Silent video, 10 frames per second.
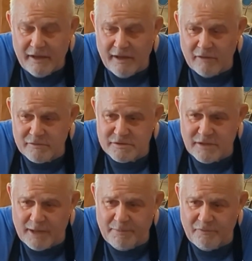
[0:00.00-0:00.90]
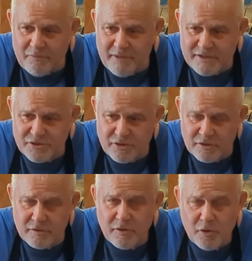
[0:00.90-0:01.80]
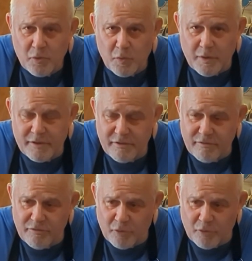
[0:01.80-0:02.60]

ounce type of a mixture with